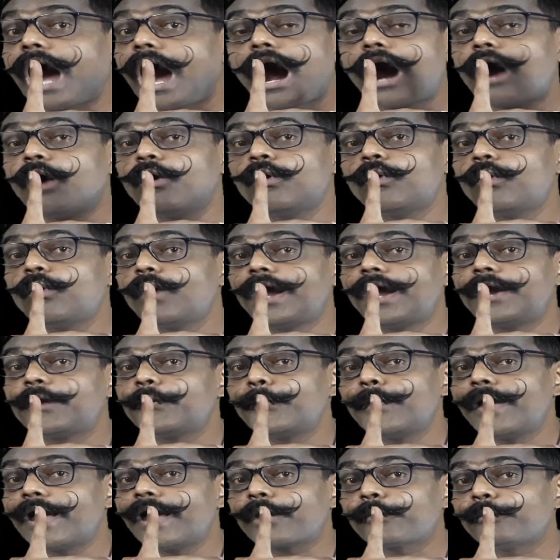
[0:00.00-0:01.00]
How
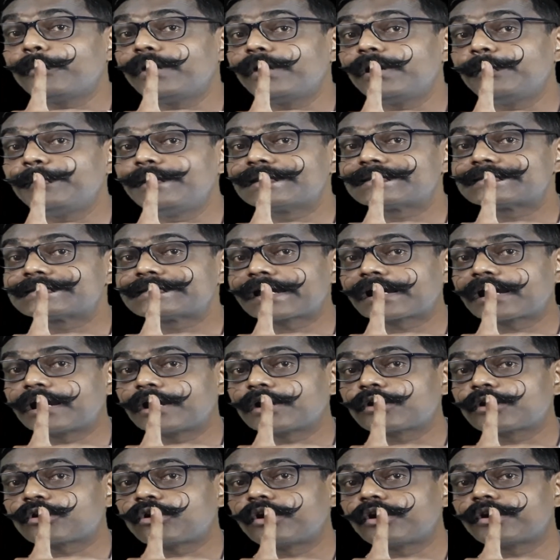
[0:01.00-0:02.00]
and where will be the
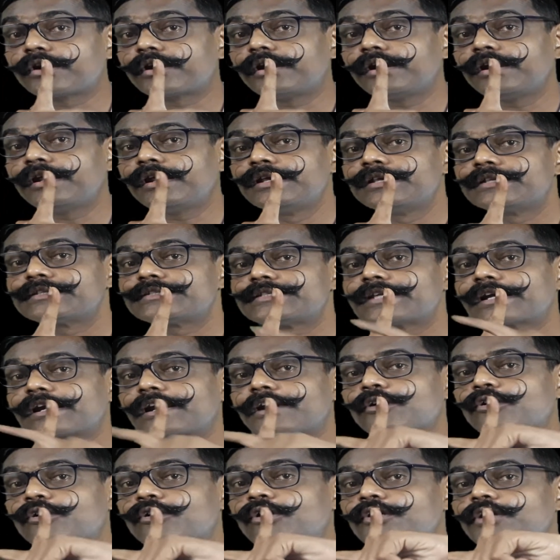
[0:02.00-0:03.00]
second quadrant?
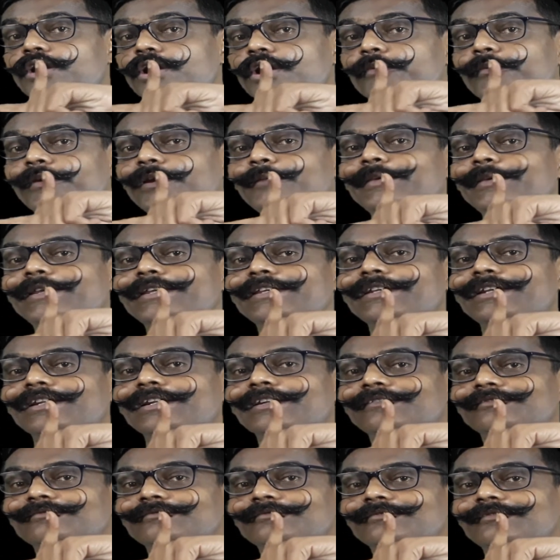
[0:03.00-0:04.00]
Second quadrant will be here.
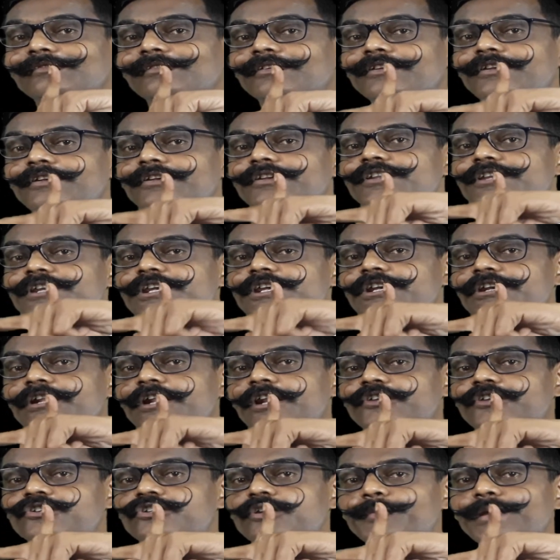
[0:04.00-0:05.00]
Nikki
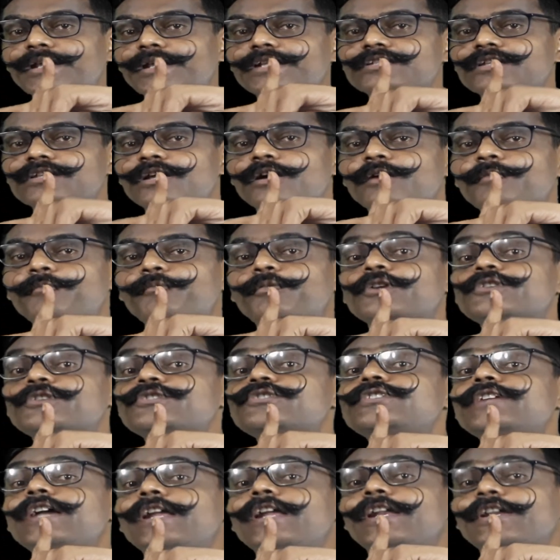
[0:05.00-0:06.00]
direction of x,
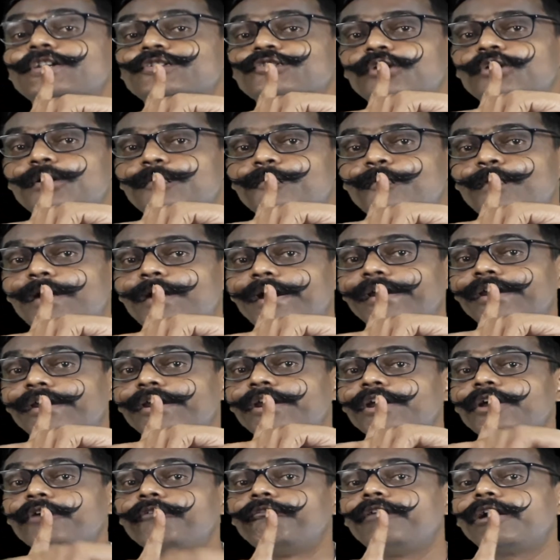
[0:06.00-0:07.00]
positive direction of y.
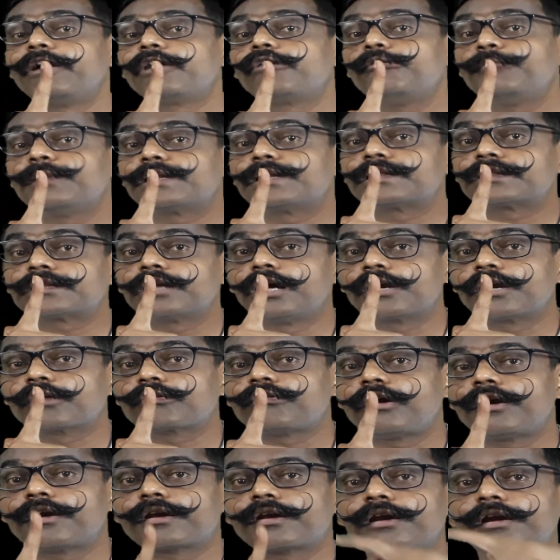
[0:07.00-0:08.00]
Where will be the third
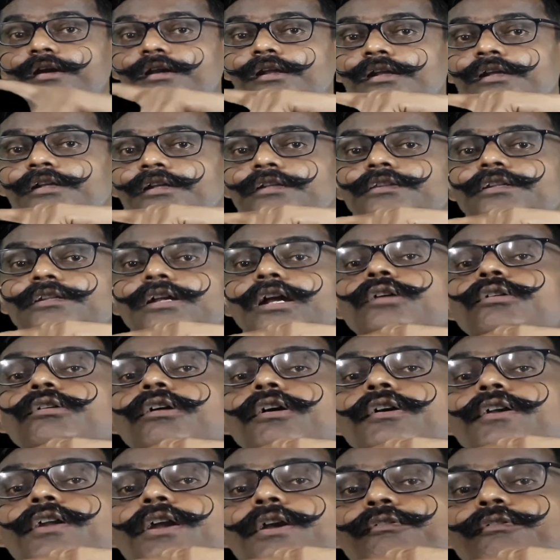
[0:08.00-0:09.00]
quadrant? Third
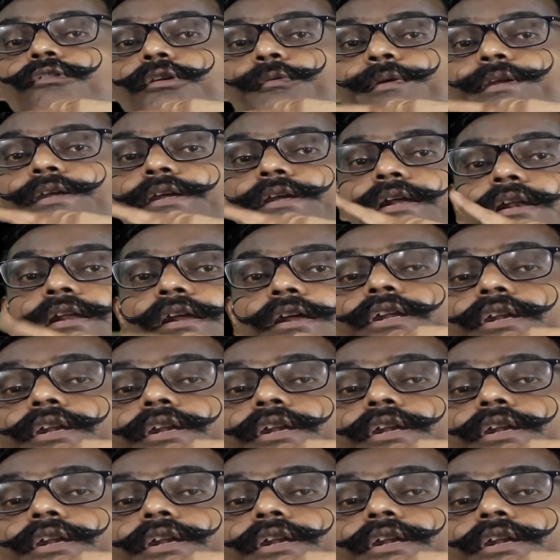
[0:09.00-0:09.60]
quadrant will be here.